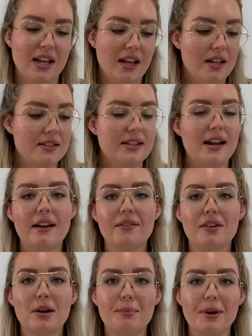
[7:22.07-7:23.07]
So now I've
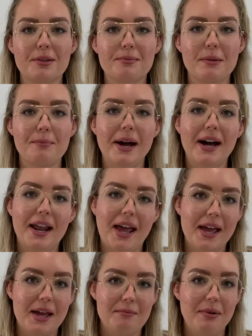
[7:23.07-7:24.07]
got both my part
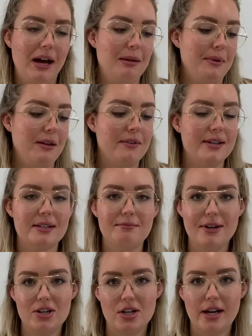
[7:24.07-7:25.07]
A and part B resin
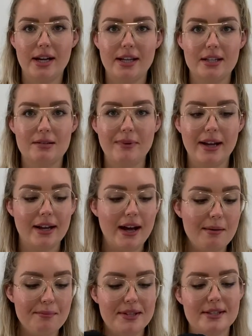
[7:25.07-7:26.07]
measured out into my
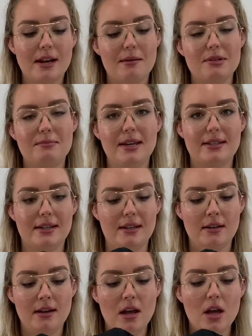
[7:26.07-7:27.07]
cup, it's time to mix it.
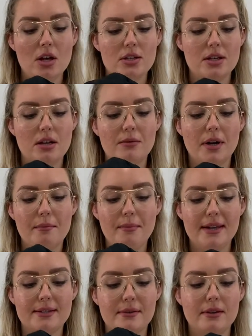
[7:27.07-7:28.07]
So you want to
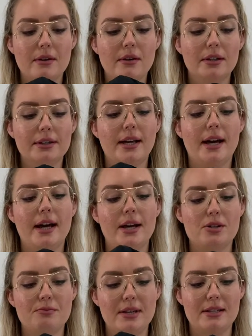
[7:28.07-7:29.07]
mix with your
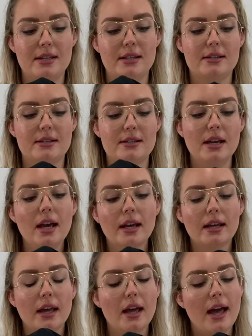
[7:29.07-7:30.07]
large mixing stick,
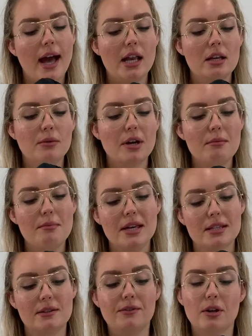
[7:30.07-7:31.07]
and you want to
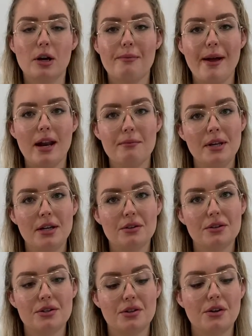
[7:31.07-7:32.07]
mix for about a minute
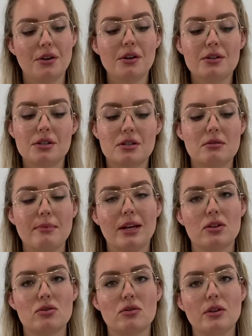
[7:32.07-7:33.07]
or two just to make
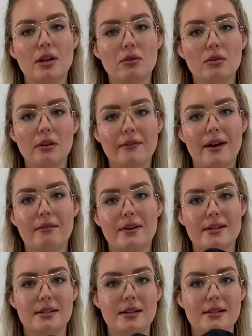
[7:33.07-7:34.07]
sure that all of that
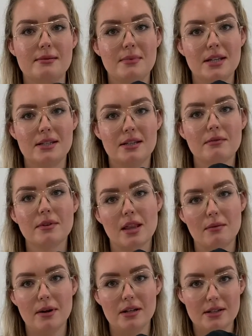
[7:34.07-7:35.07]
resin is mixed in really
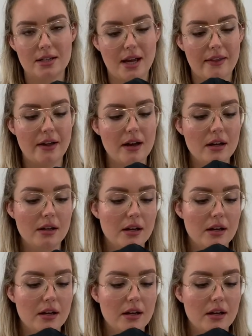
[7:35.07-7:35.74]
well together.